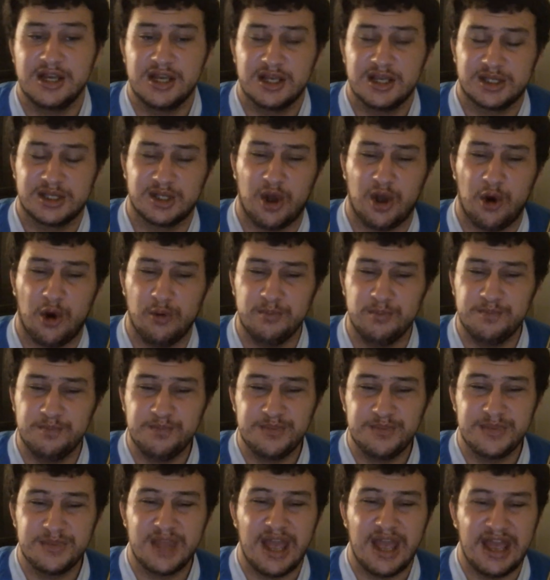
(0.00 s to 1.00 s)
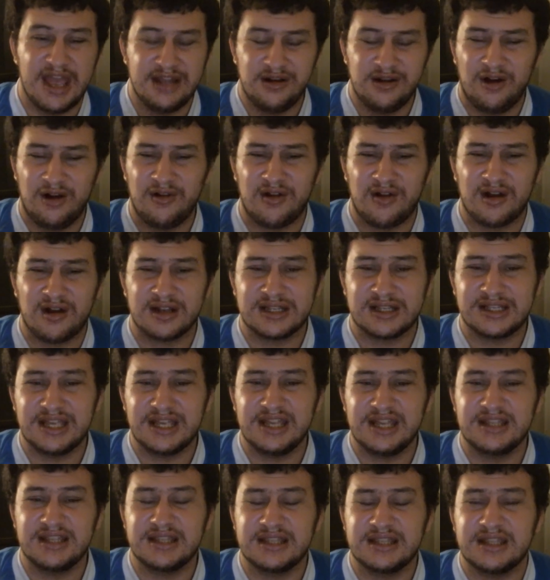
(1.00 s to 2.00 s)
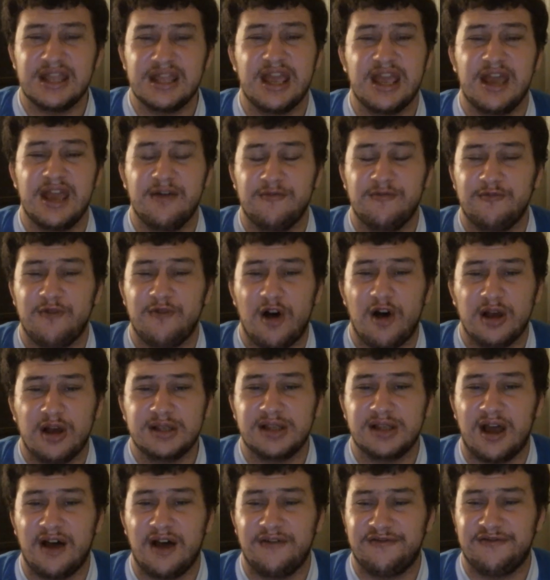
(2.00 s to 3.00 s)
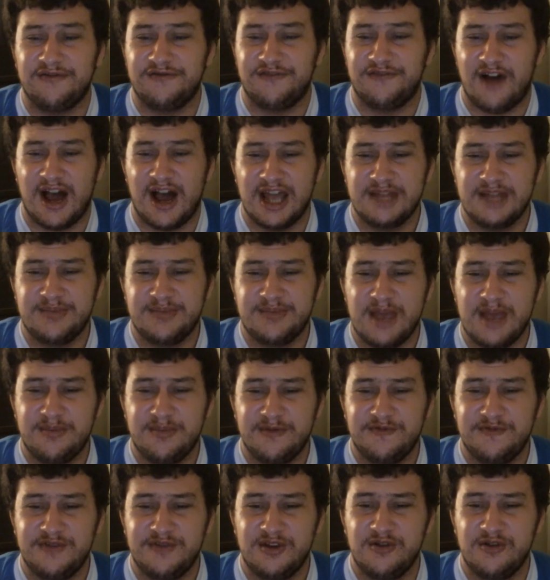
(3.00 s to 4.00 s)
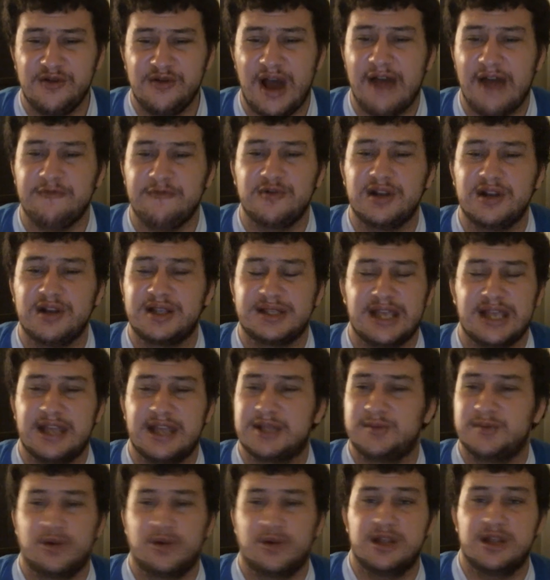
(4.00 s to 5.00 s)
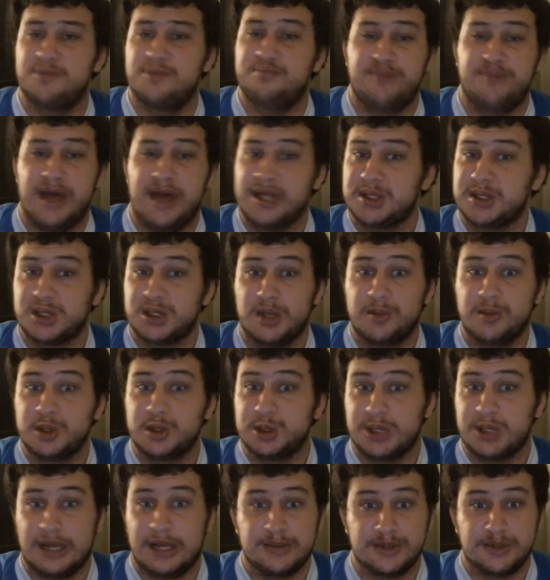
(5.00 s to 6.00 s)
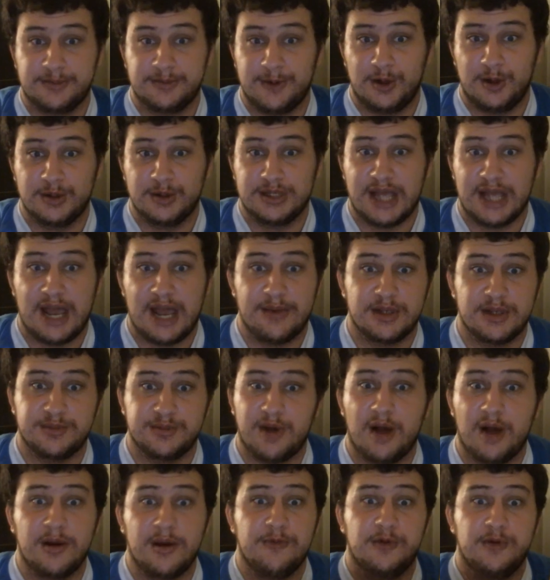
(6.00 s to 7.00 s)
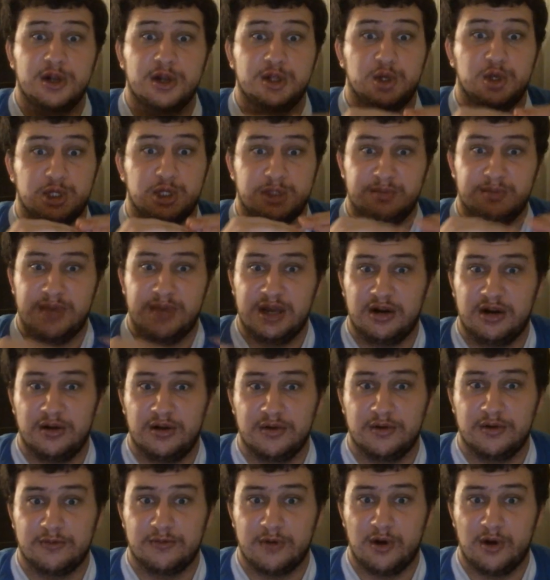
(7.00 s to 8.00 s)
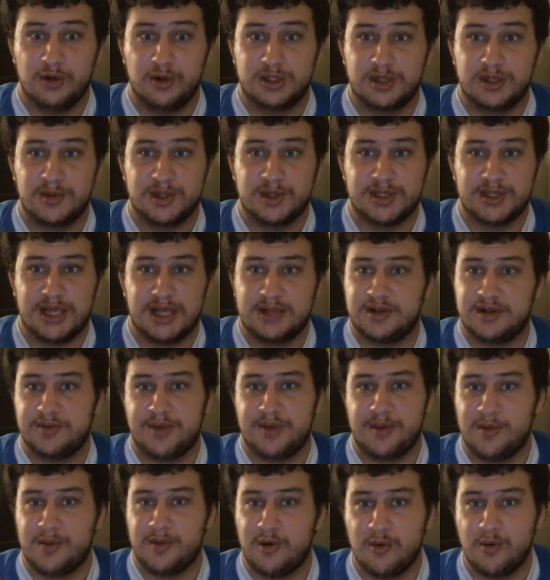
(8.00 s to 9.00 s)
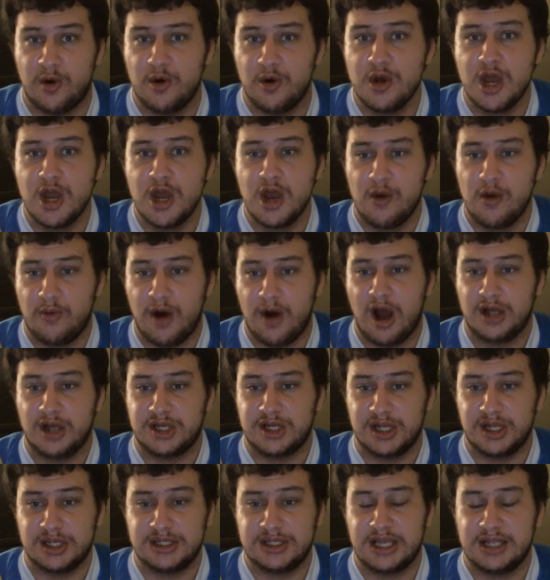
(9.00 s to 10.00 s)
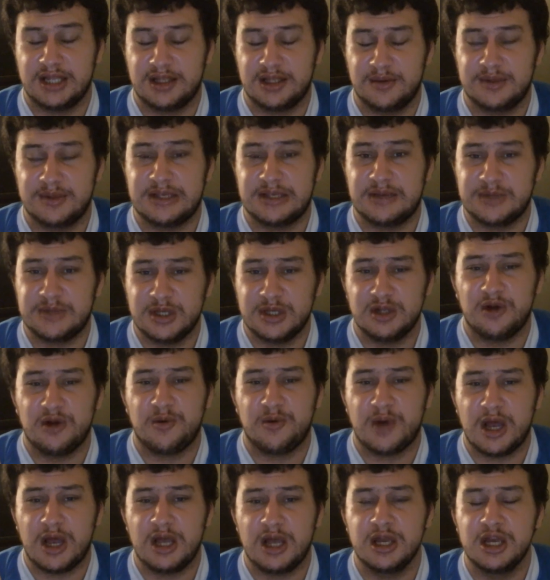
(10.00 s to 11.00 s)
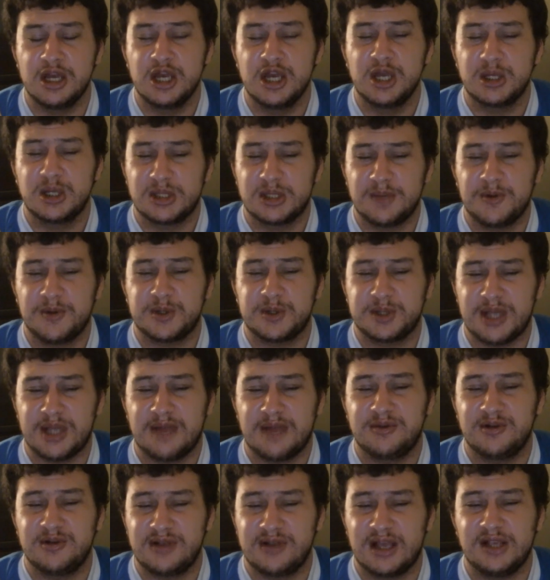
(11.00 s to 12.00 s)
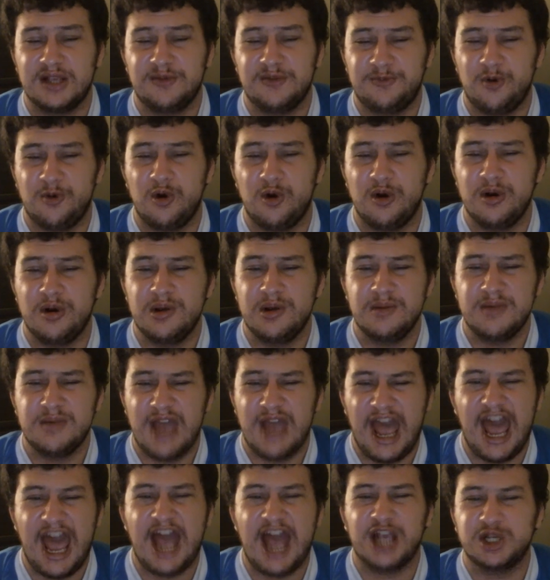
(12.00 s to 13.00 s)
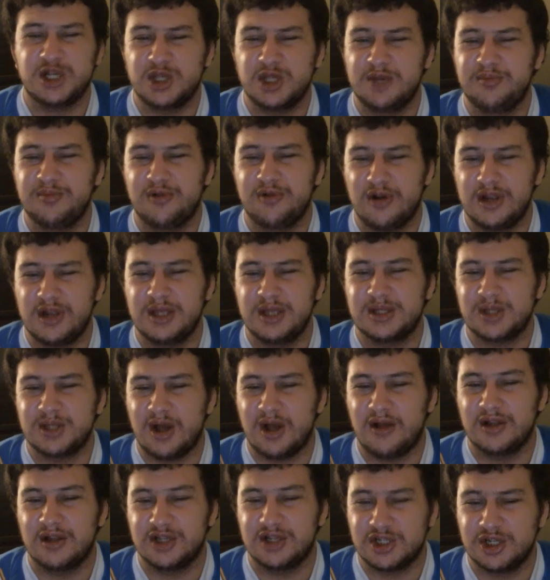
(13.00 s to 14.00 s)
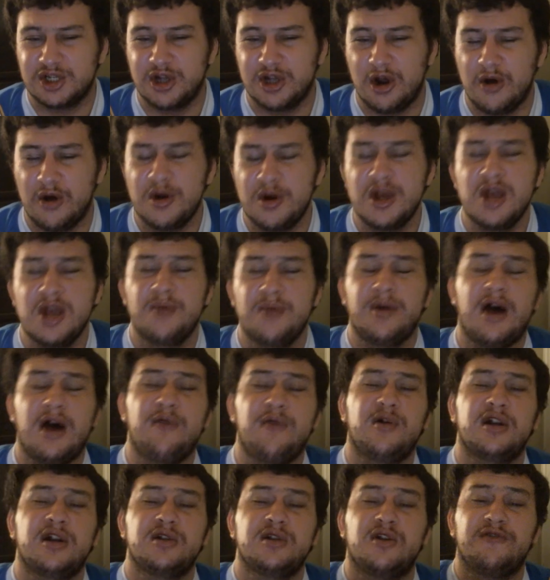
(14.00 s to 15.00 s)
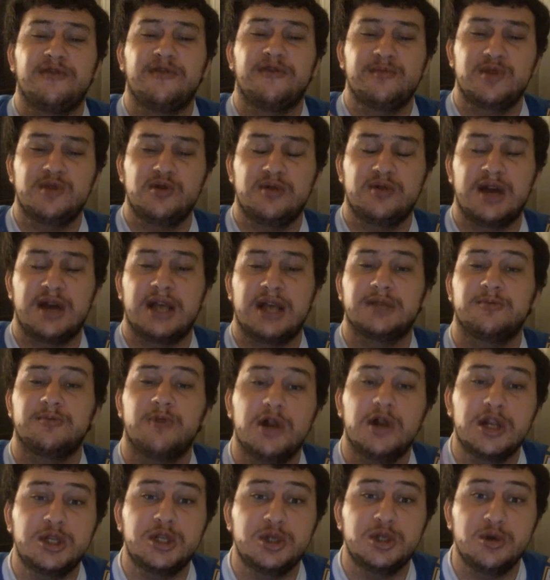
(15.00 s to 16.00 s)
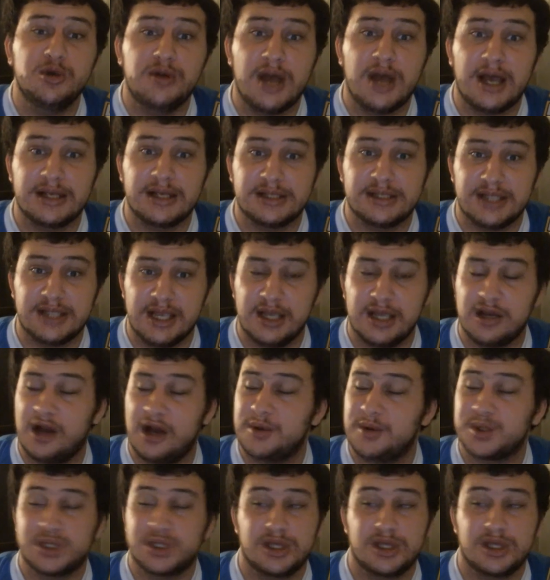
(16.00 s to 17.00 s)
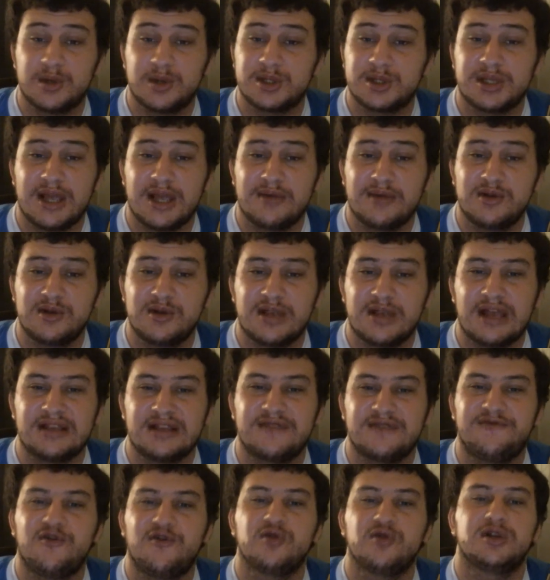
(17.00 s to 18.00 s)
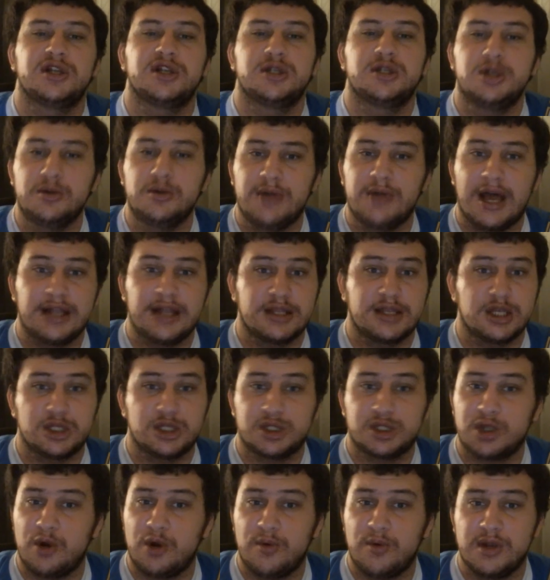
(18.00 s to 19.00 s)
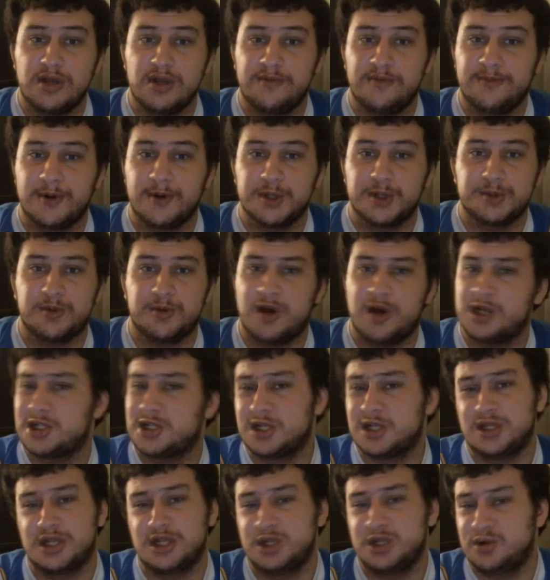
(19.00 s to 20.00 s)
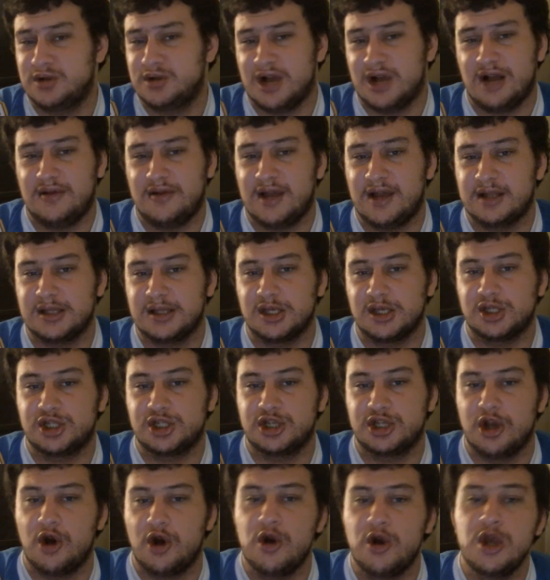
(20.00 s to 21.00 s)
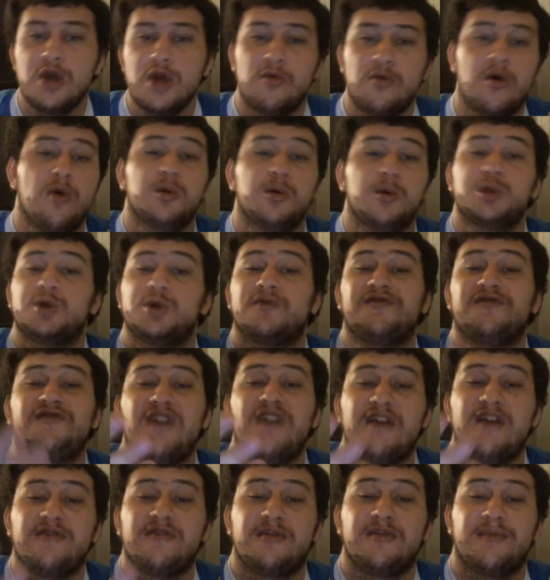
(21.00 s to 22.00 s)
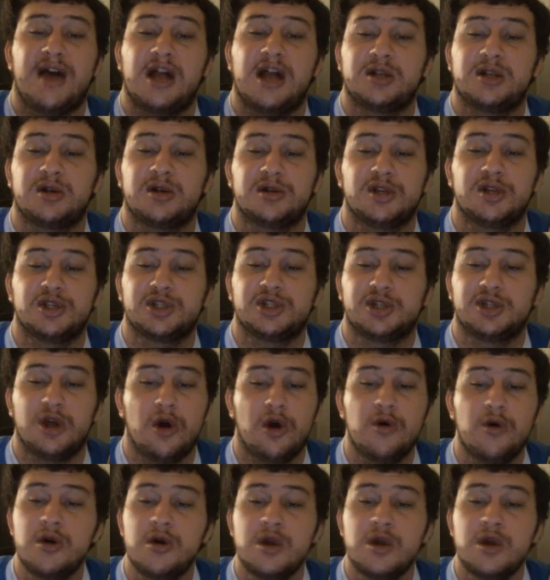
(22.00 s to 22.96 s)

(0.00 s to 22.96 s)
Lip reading: So, in all honesty, it was a fine pay-per-view. I wouldn't say it's one of the best SummerSlams of all time. It's probably one of those middle-of-the-road SummerSlams. Like, people will watch and say to themselves, you know what? SummerSlam 2004, actually pretty solid show. But I want to know from you guys, what did you guys think of SummerSlam 2004? Did you like this show when you first watched it? Did you not like this show? What was your favorite match on this show?